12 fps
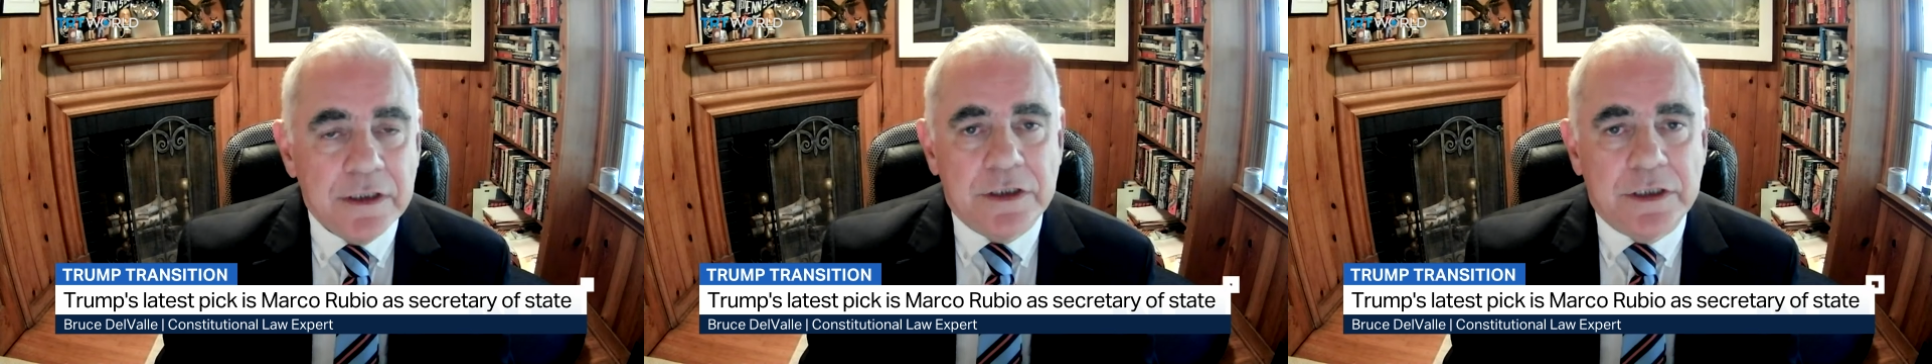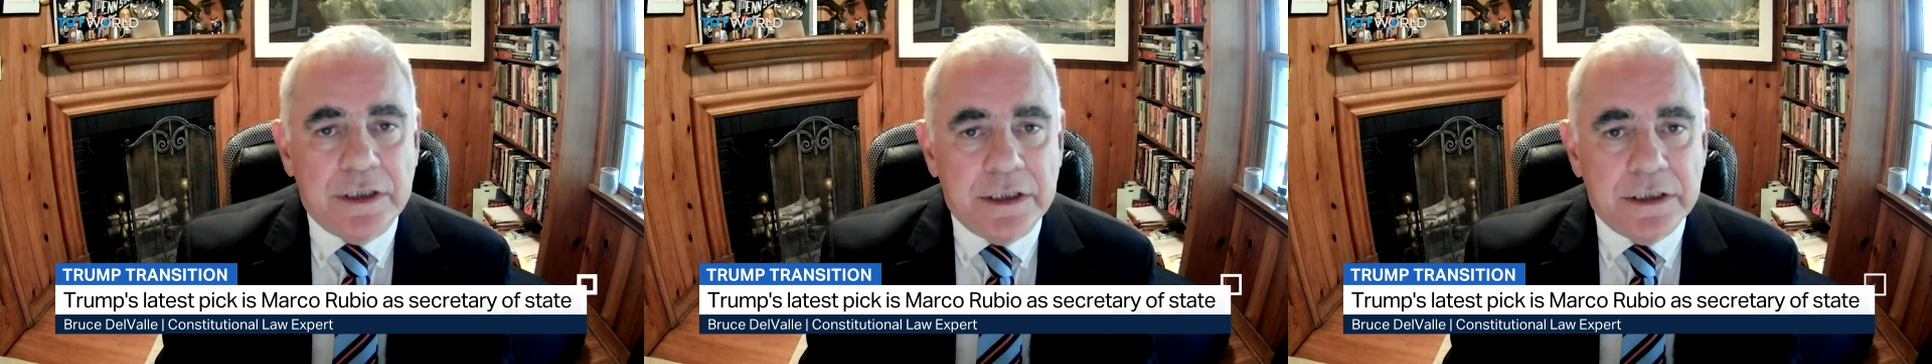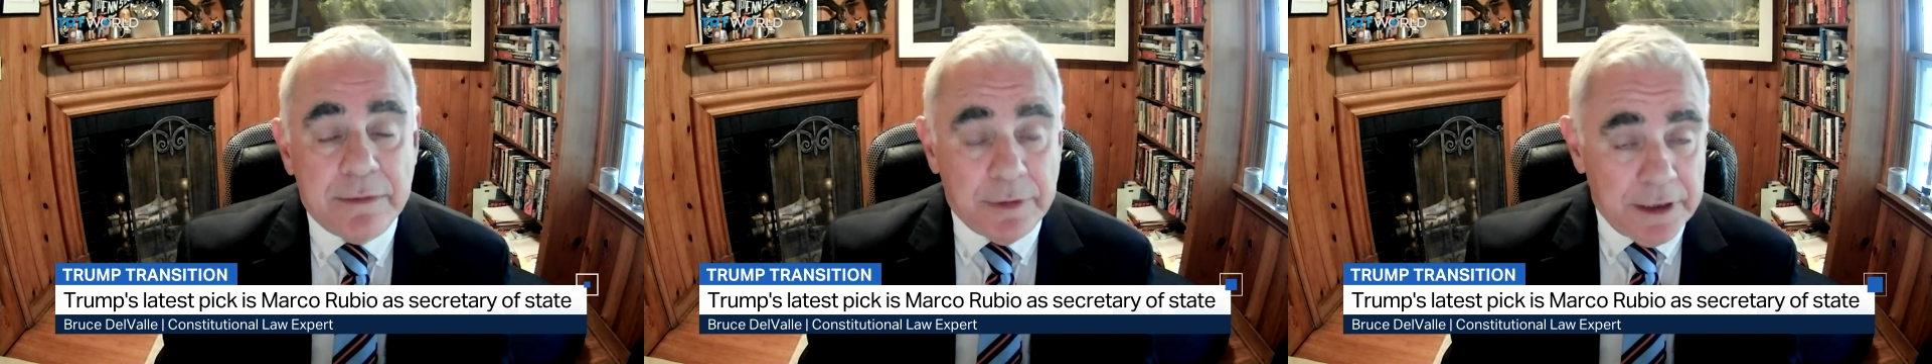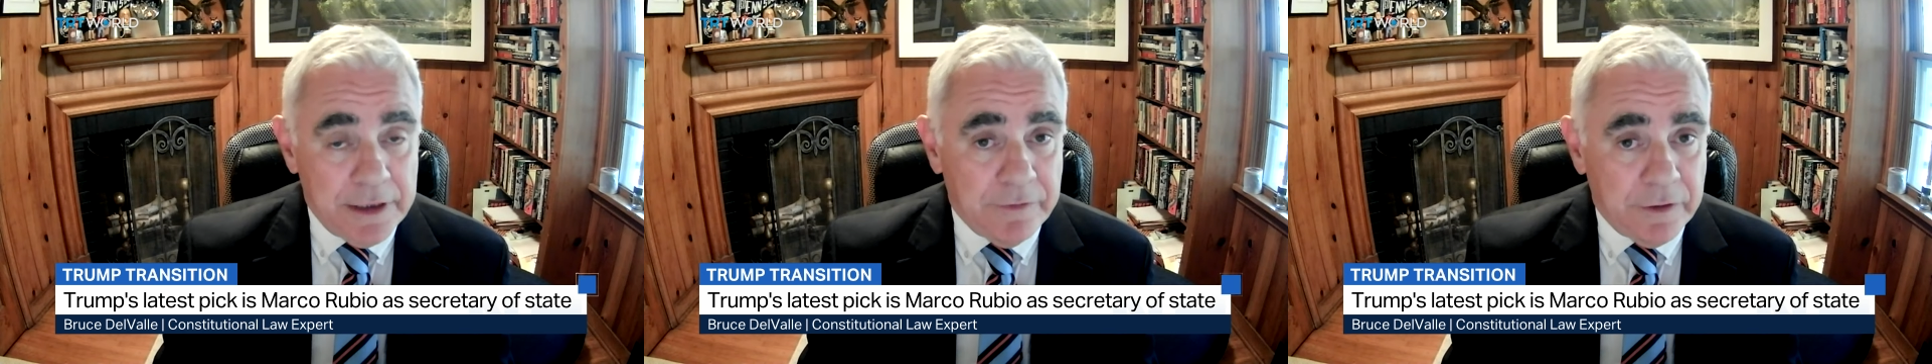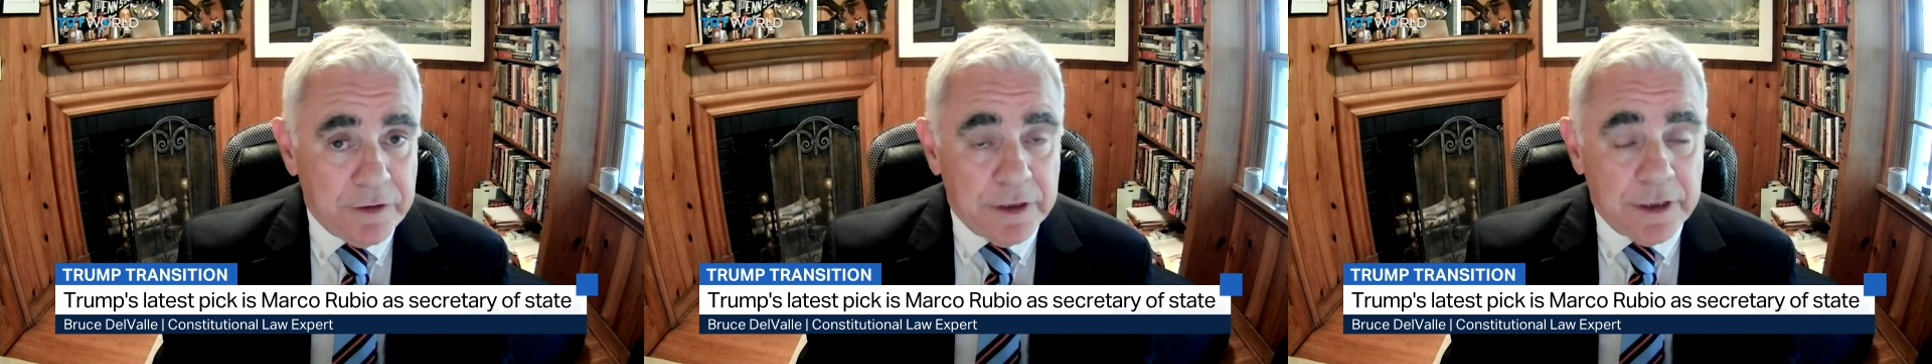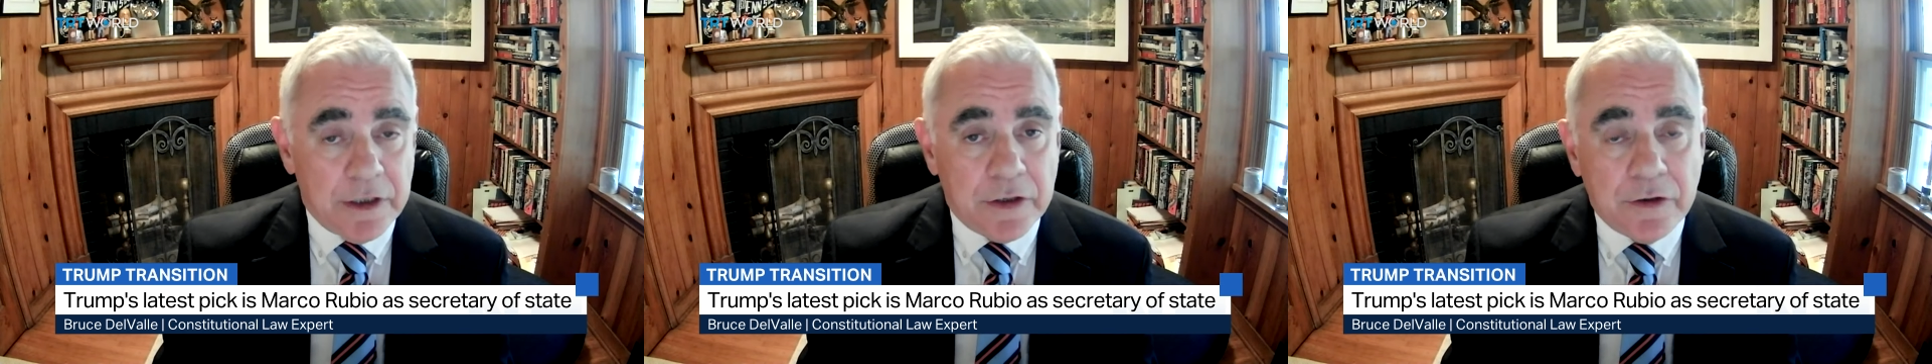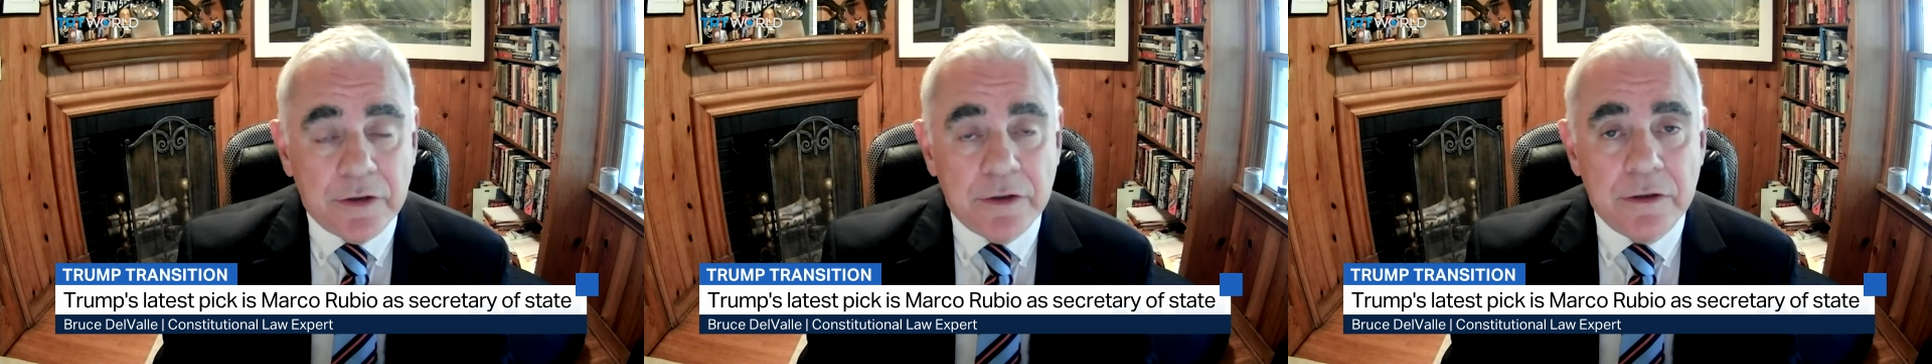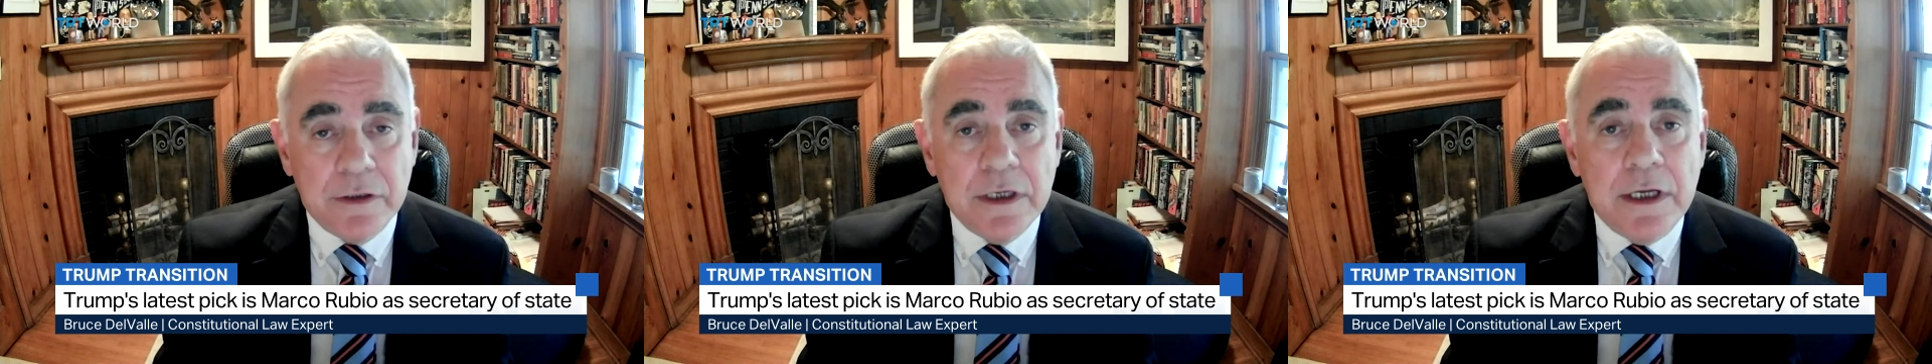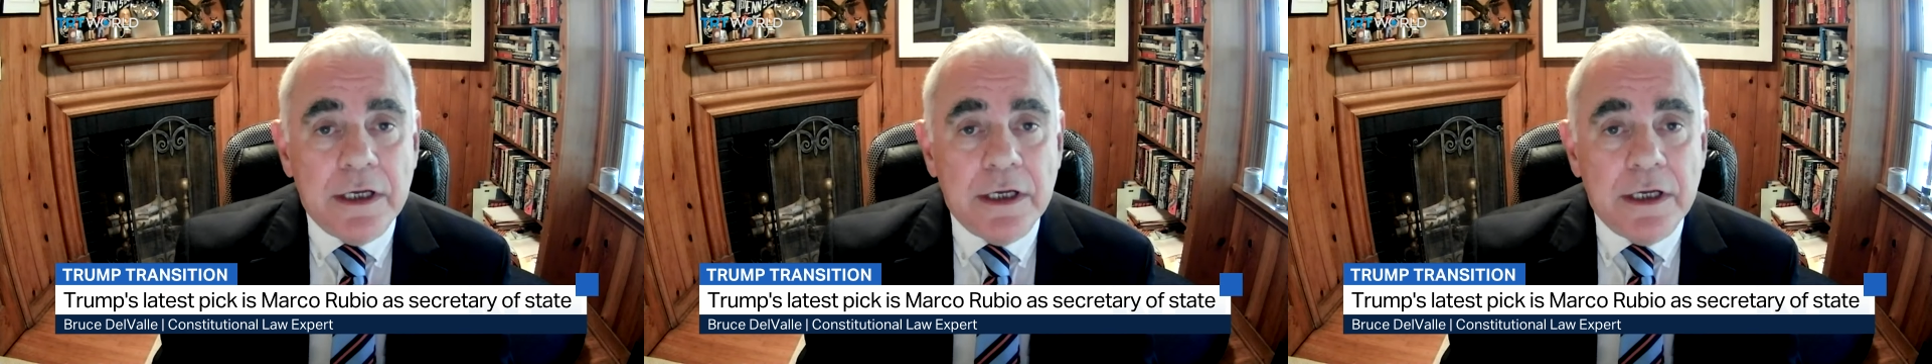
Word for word: She is, I believe, a lieutenant colonel.